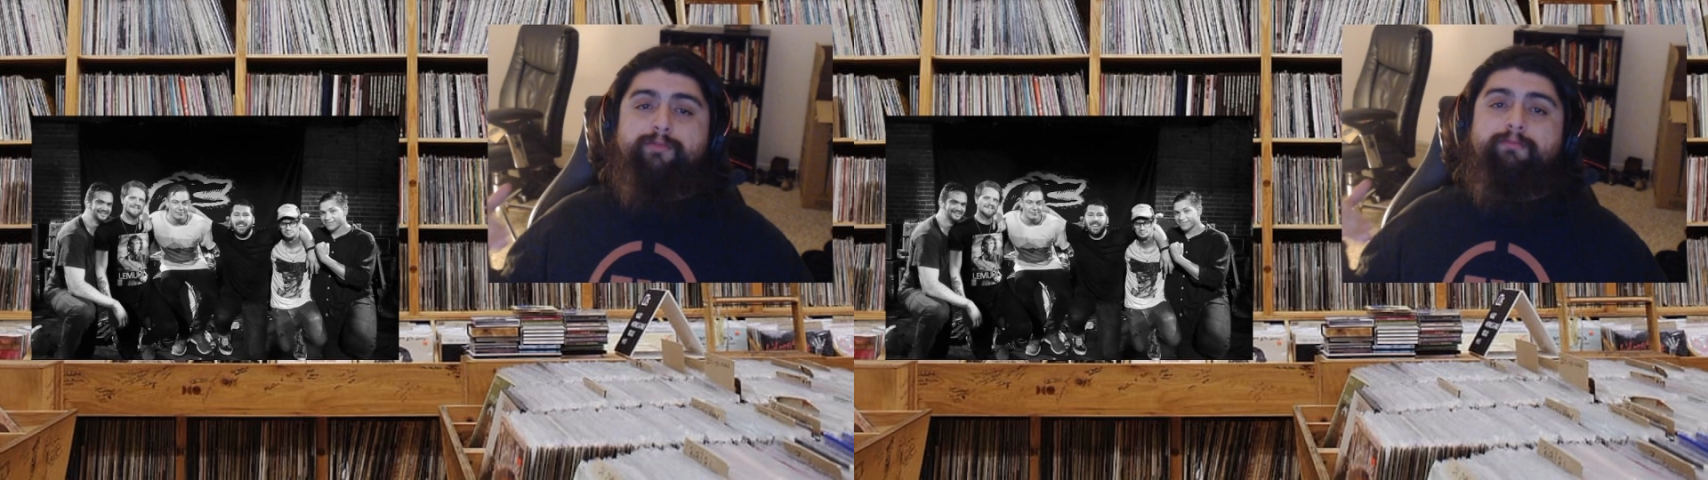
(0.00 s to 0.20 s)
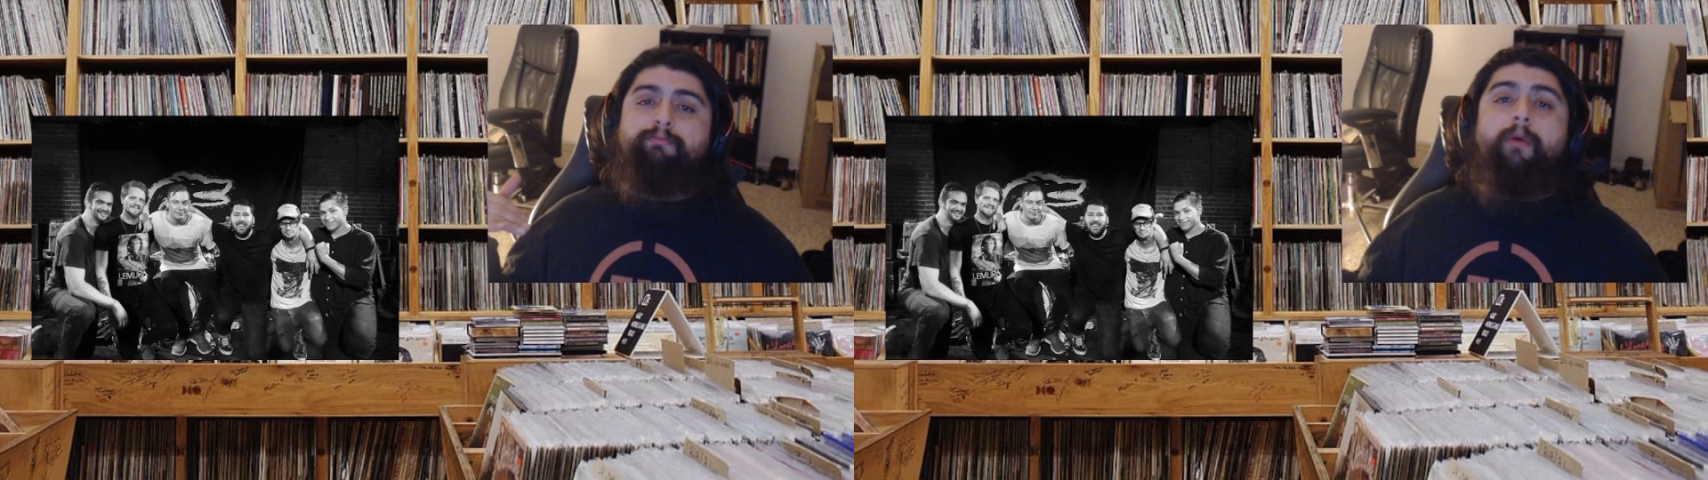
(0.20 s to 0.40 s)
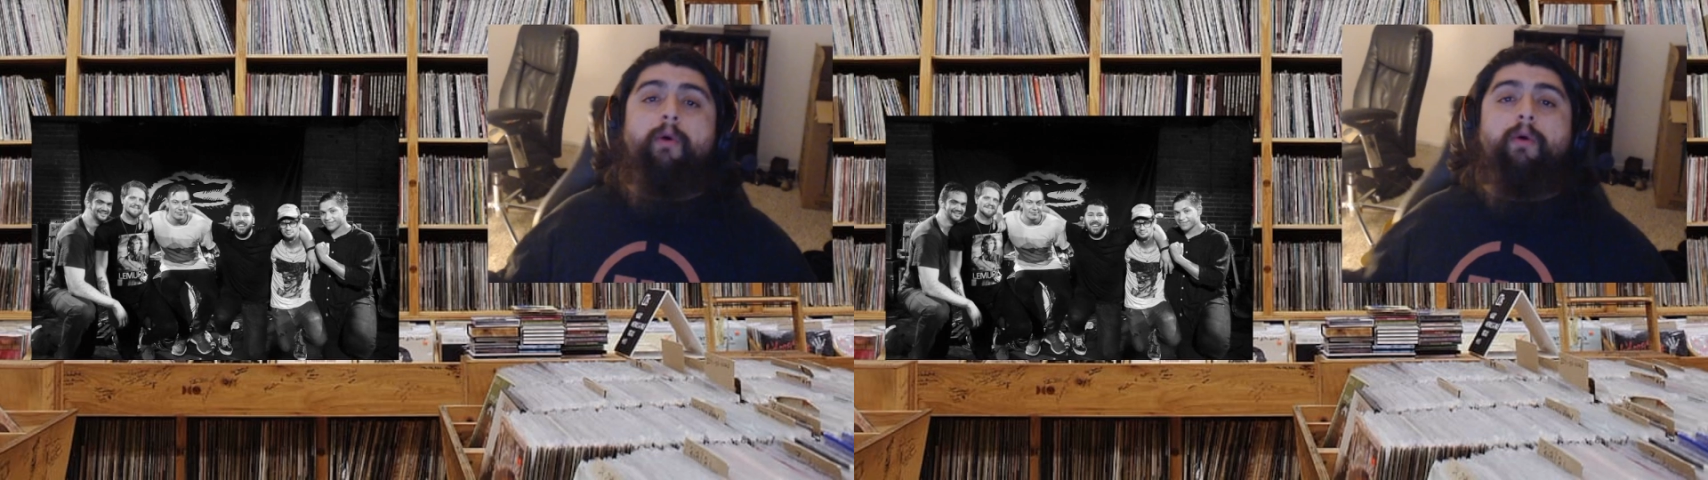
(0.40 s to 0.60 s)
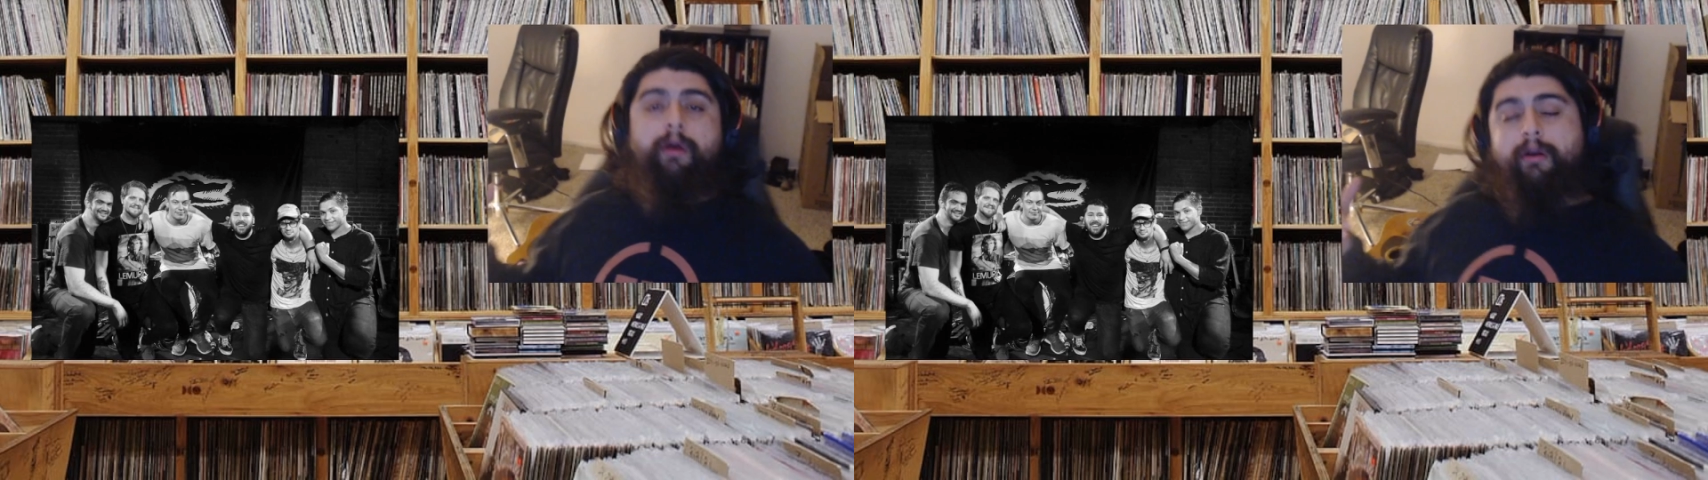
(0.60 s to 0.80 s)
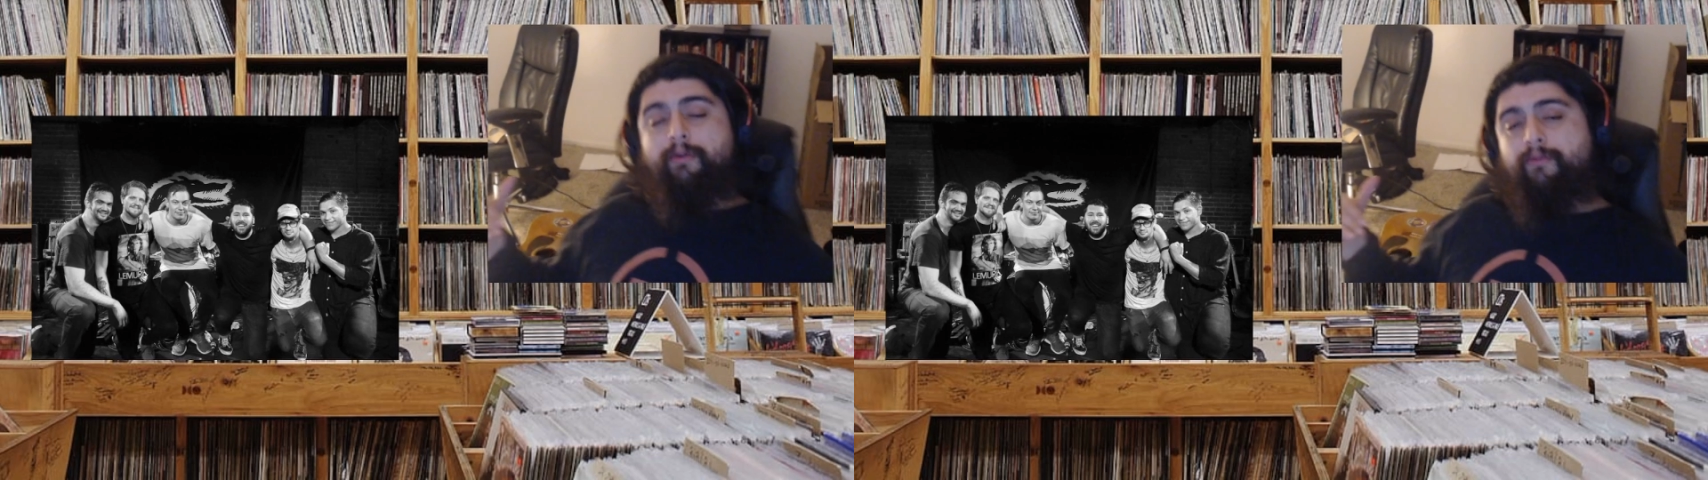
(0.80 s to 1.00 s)

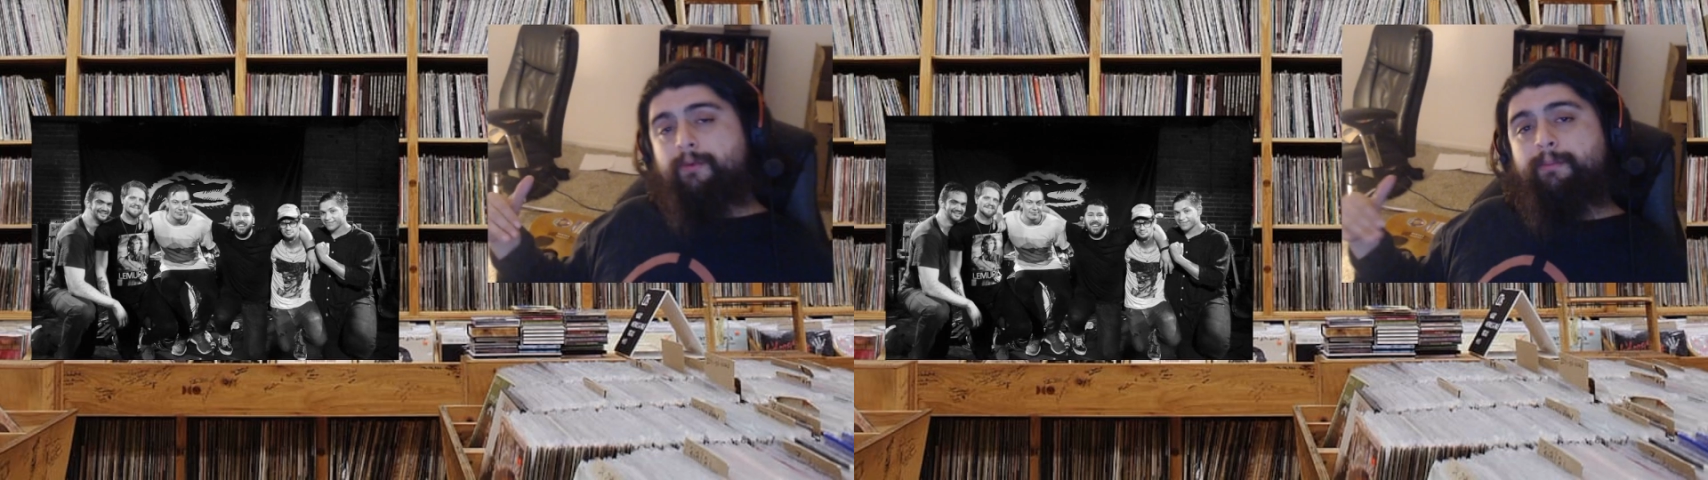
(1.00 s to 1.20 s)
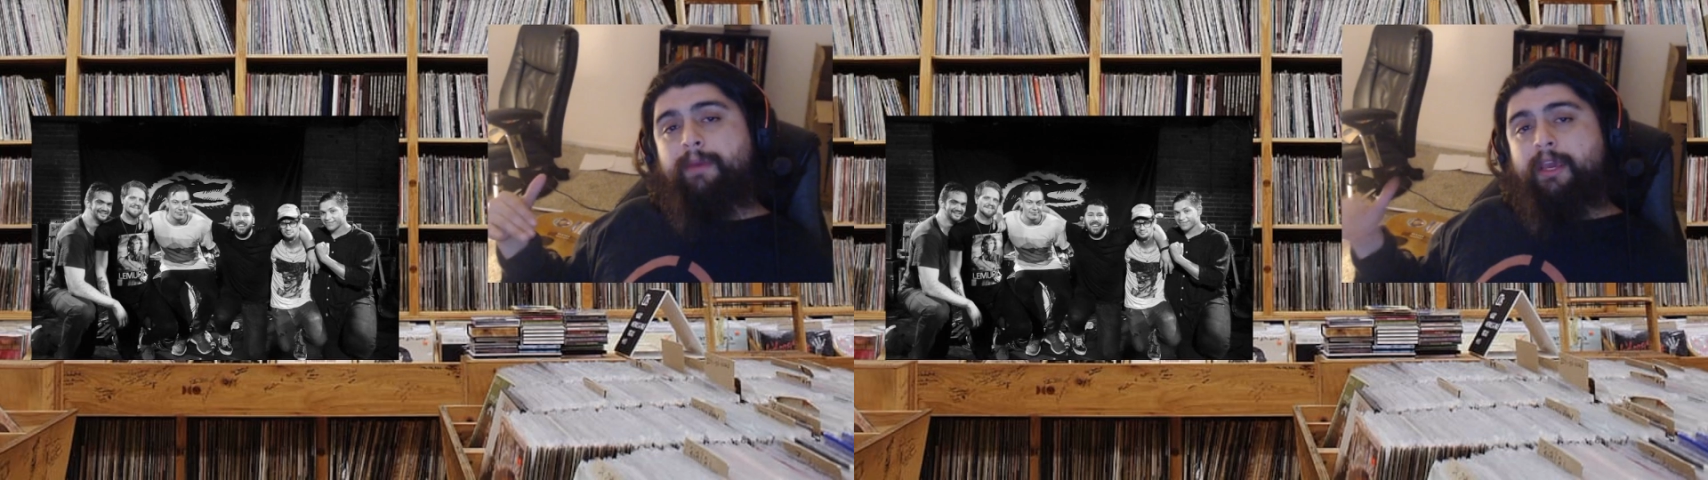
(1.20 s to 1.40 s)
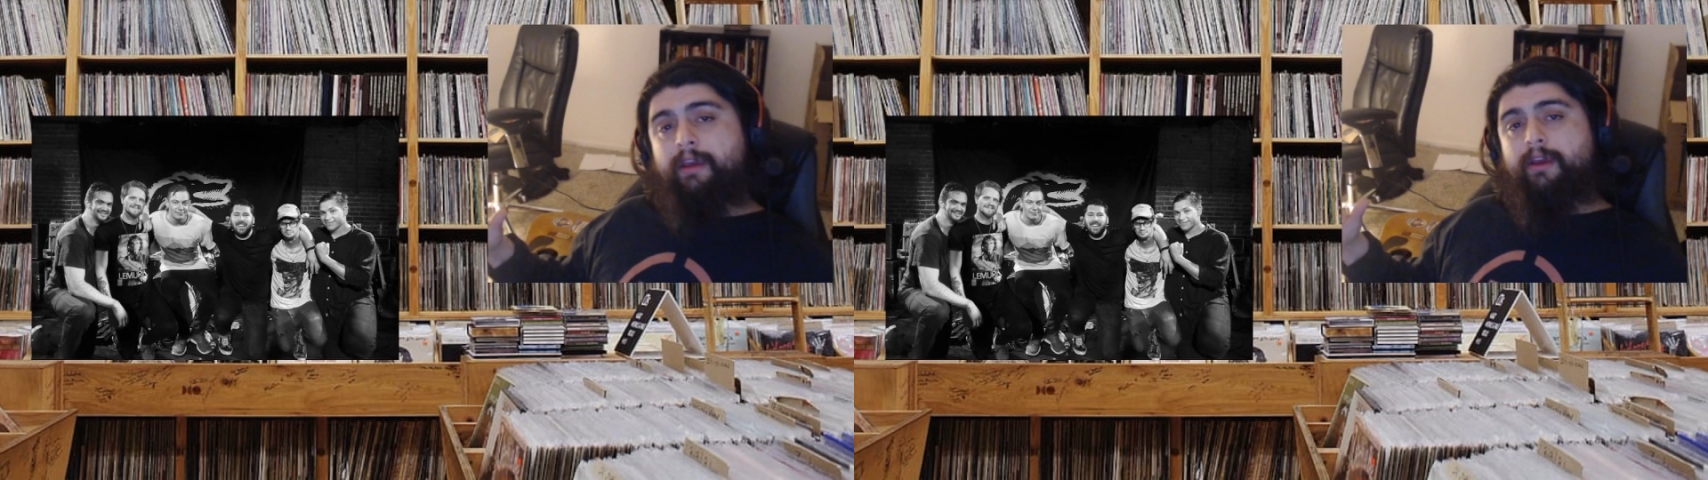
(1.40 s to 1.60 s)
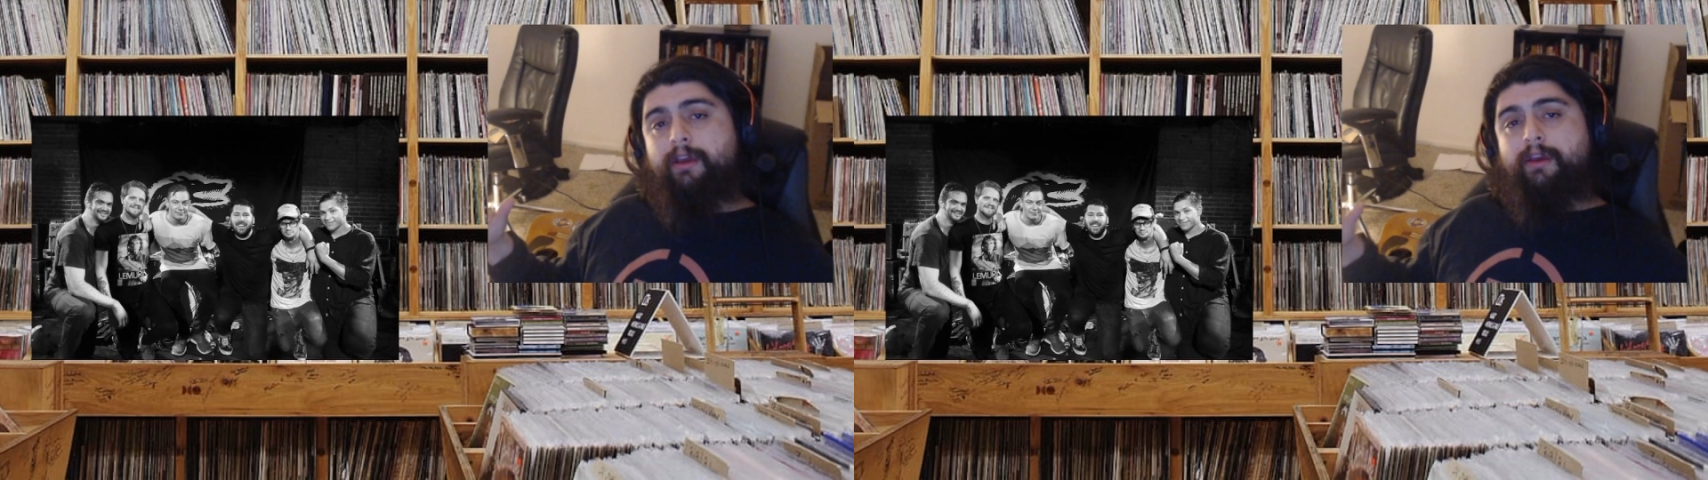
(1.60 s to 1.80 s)
more from me